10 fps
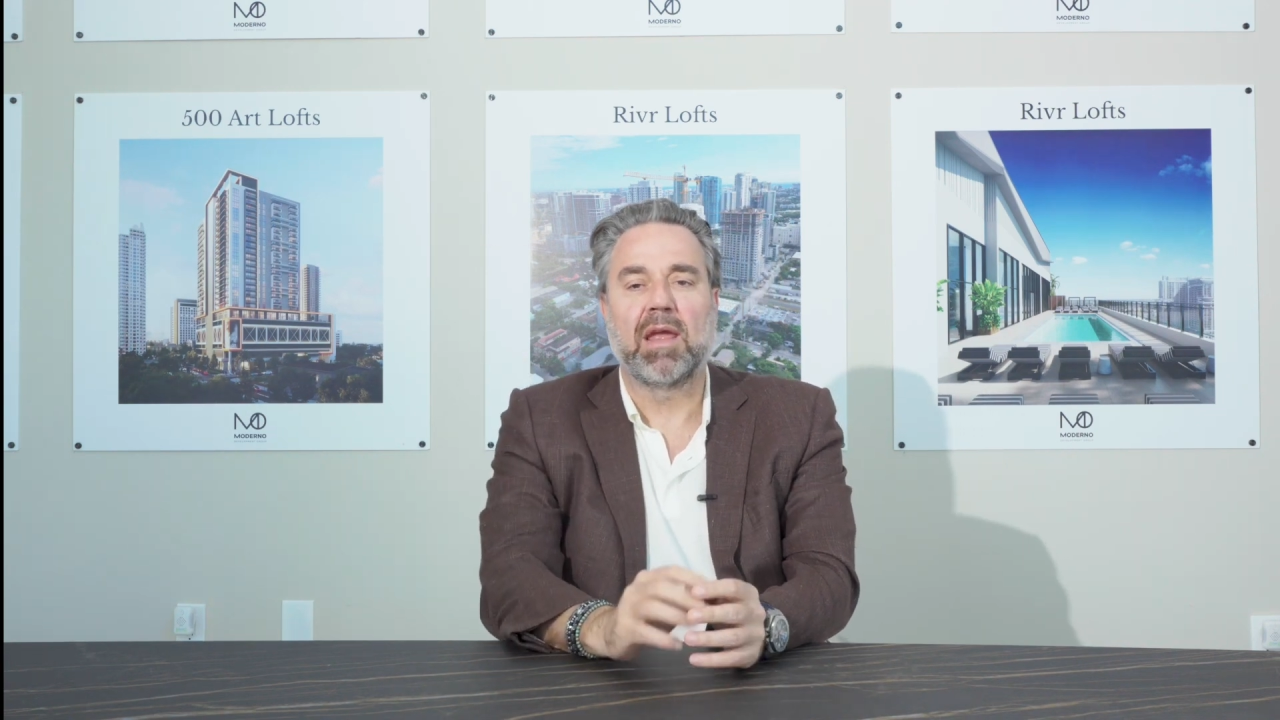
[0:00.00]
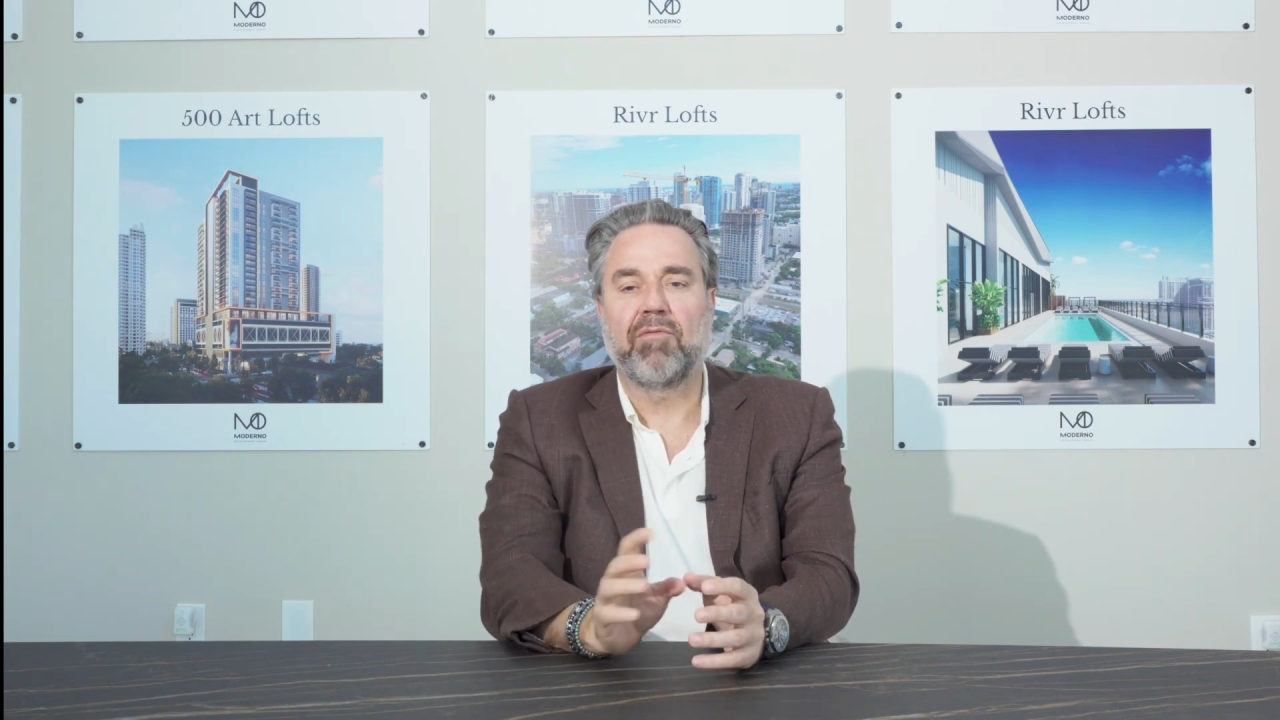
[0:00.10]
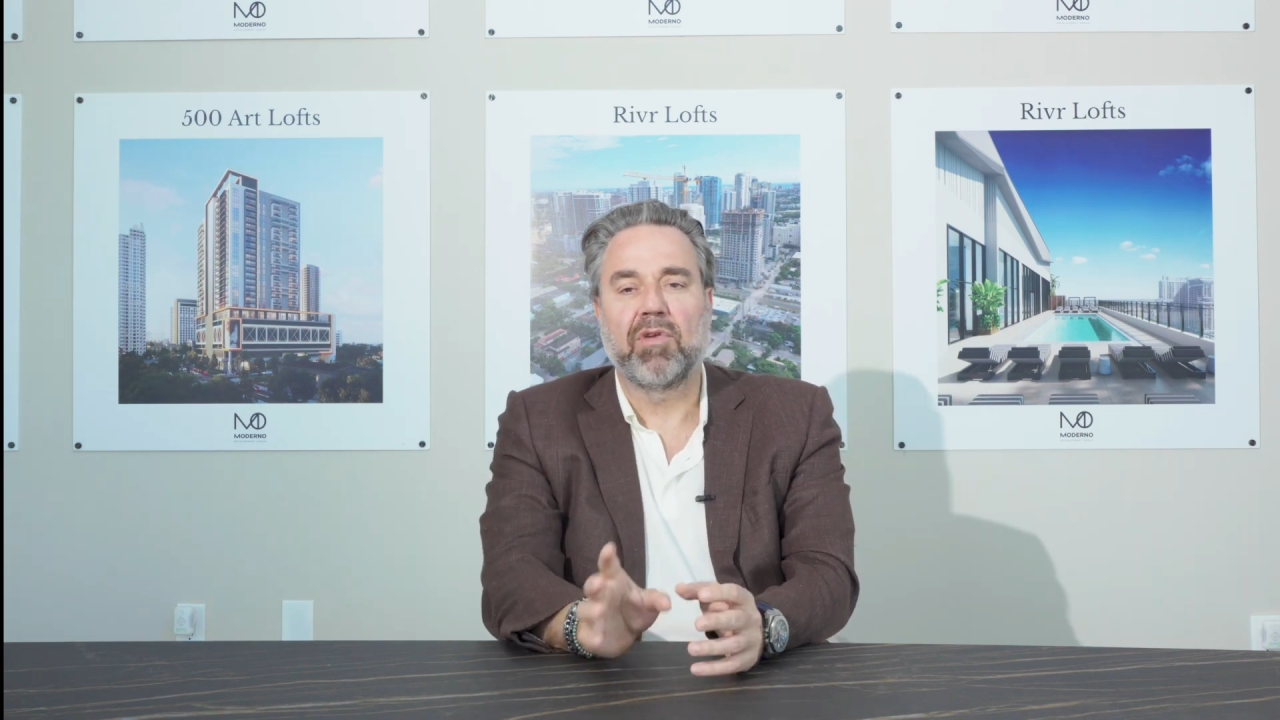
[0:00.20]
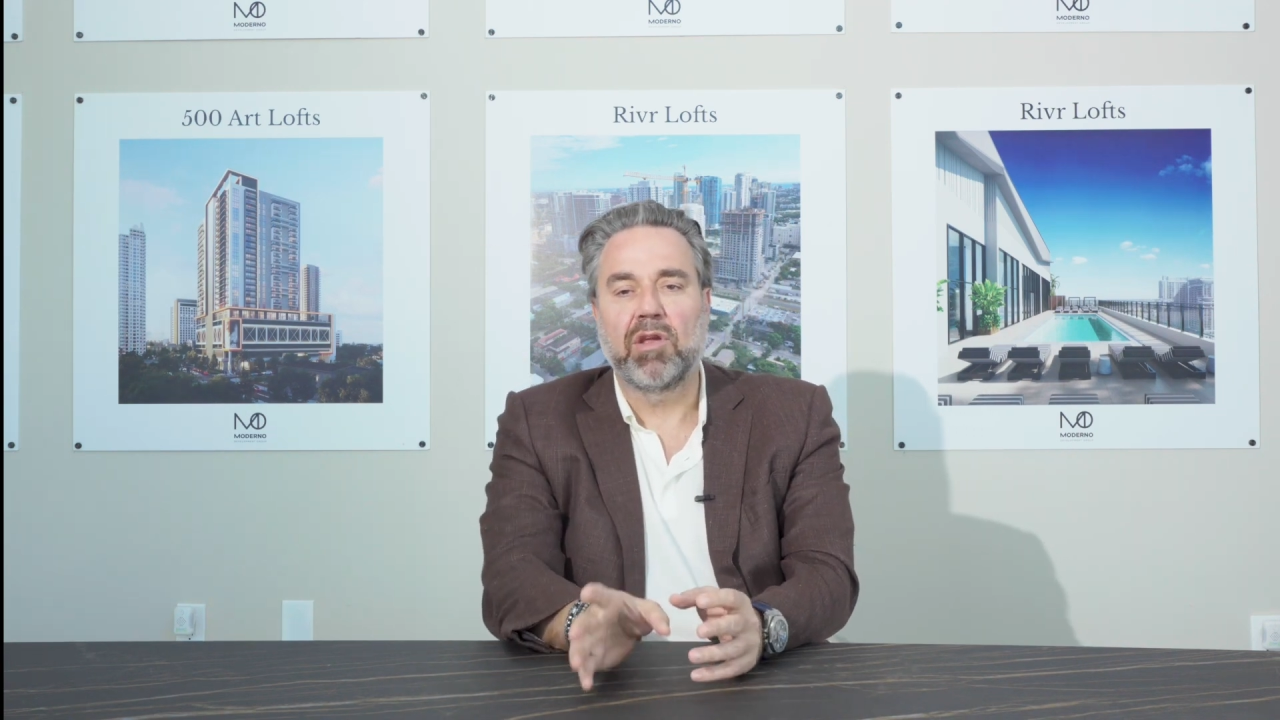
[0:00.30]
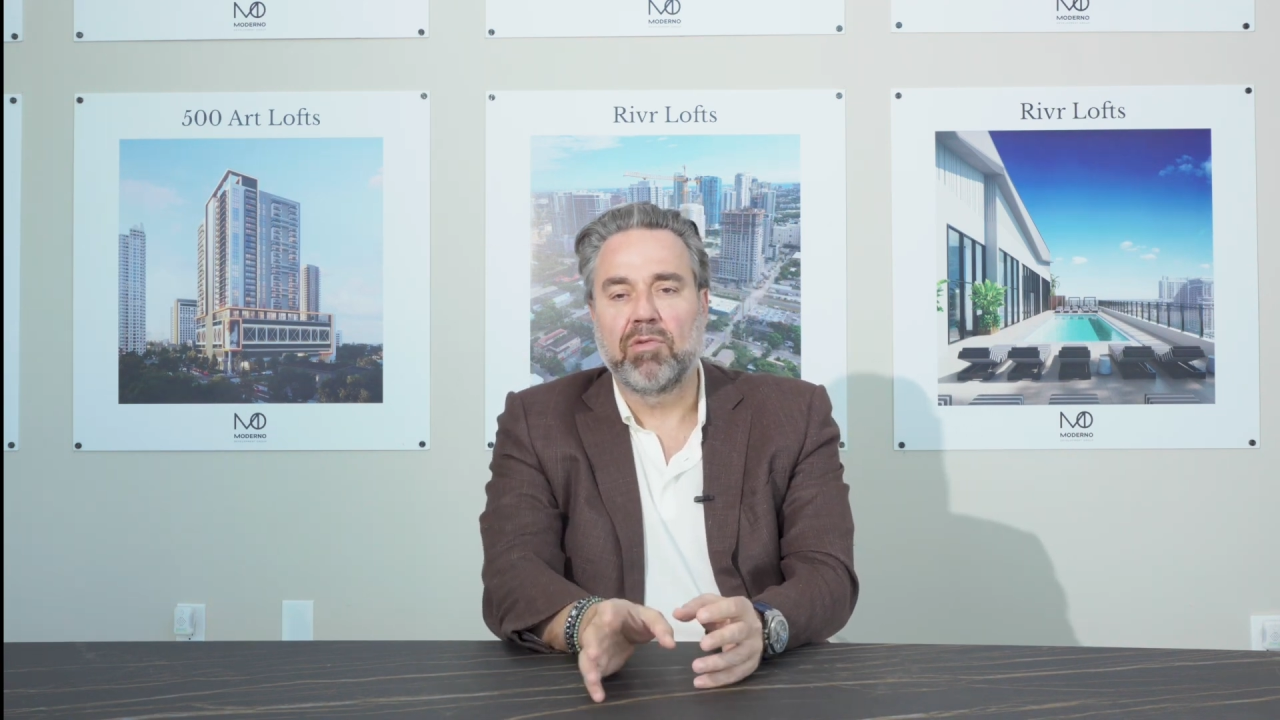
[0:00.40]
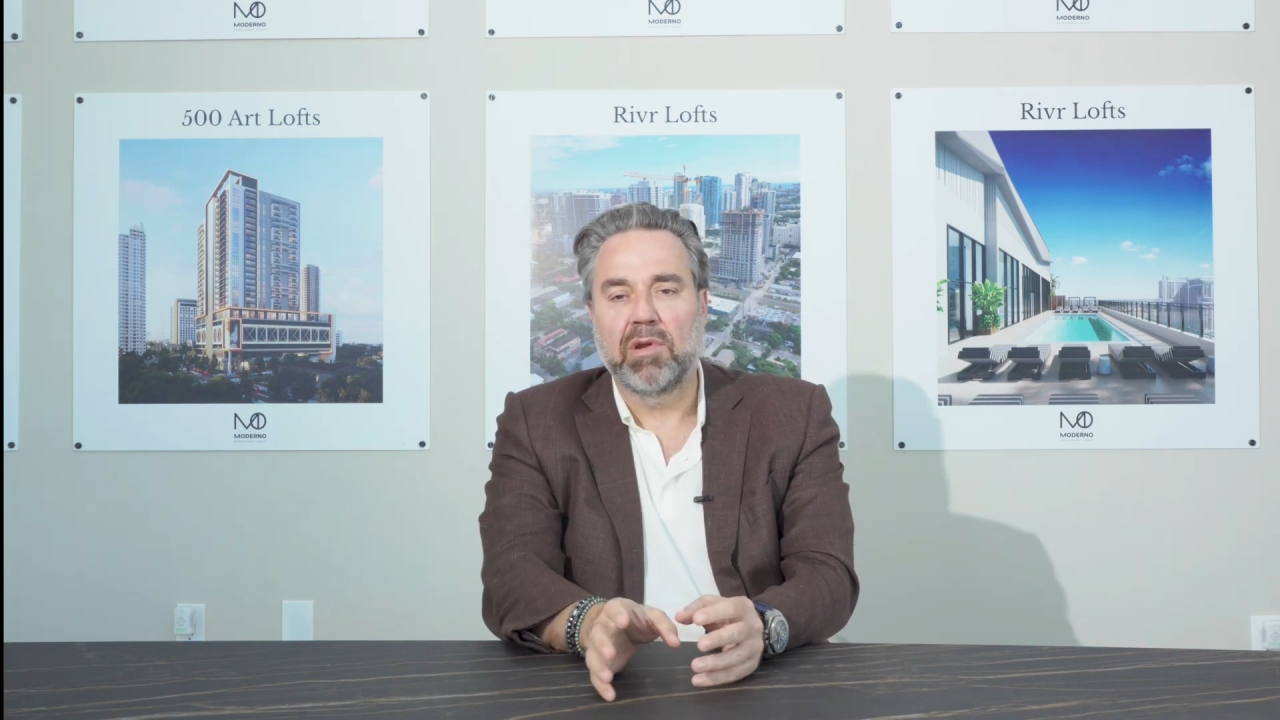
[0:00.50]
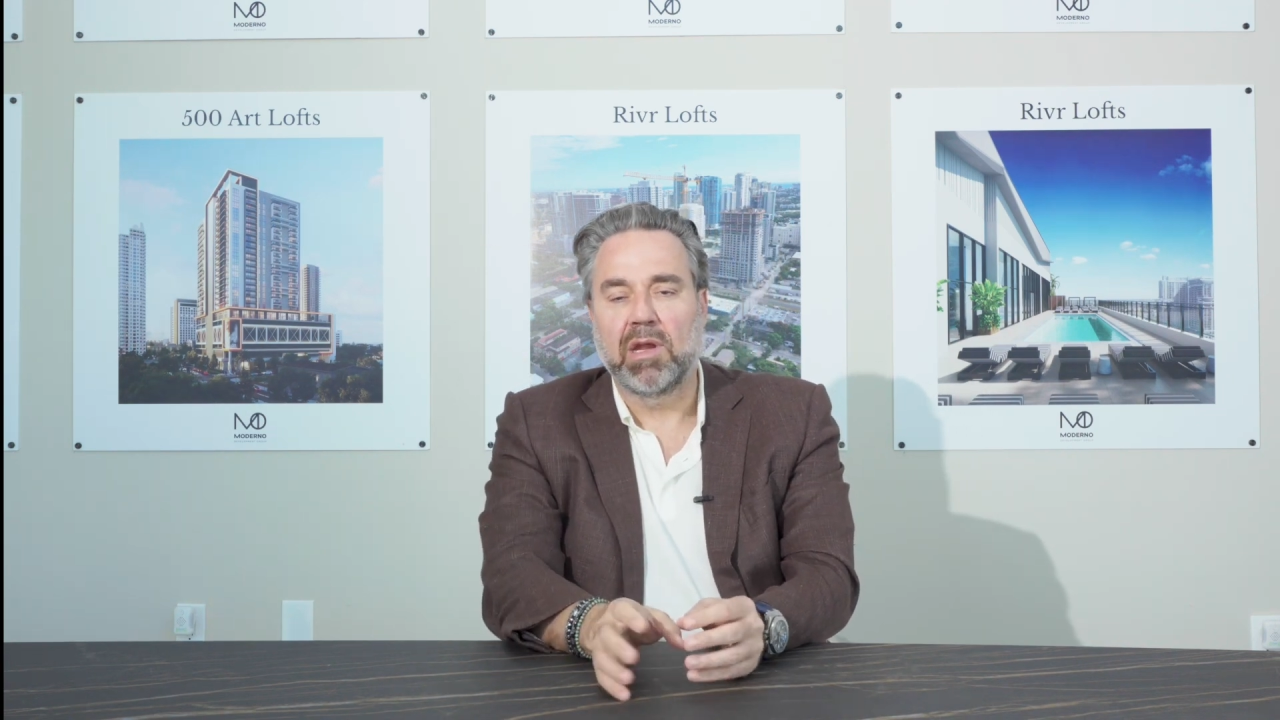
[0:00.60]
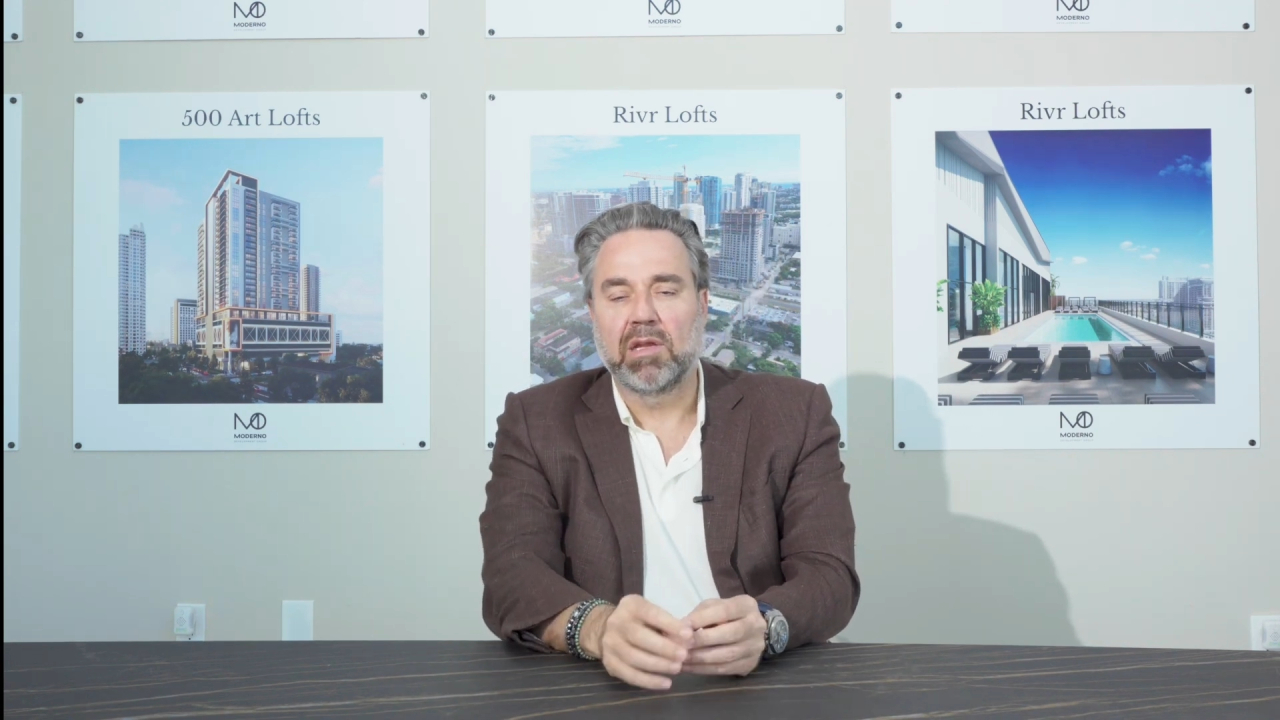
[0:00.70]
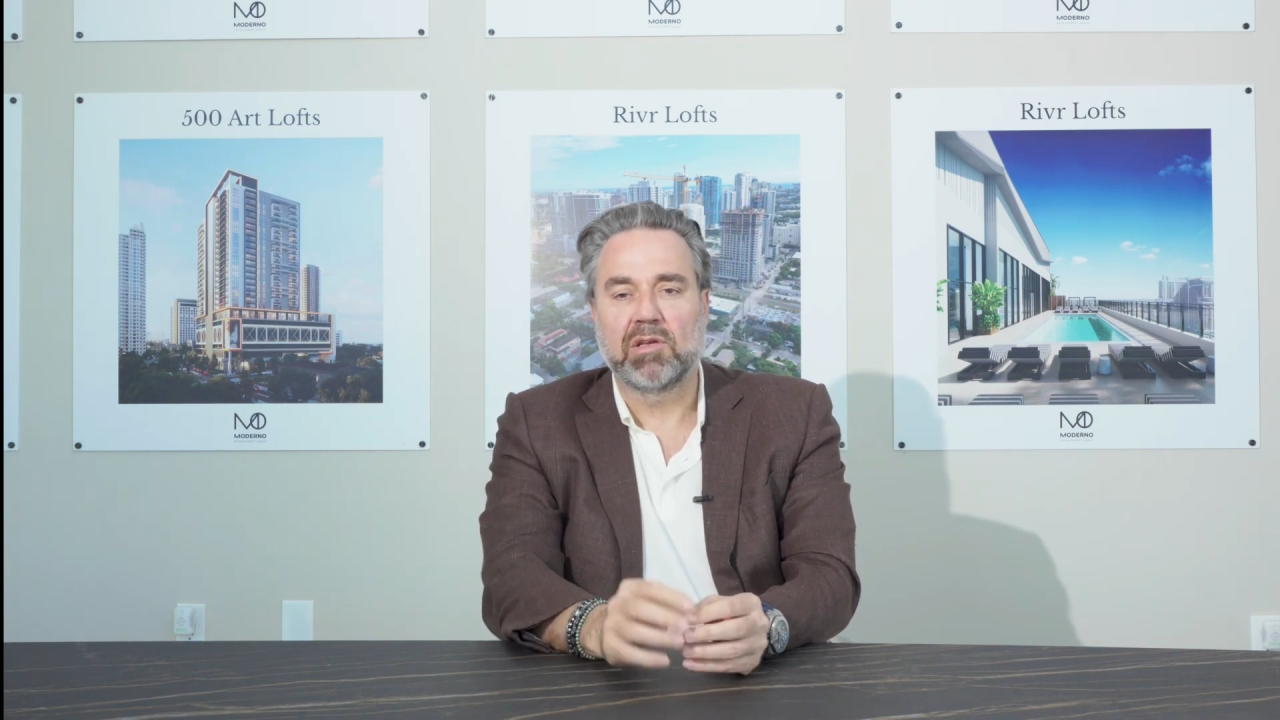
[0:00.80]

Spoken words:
every unit is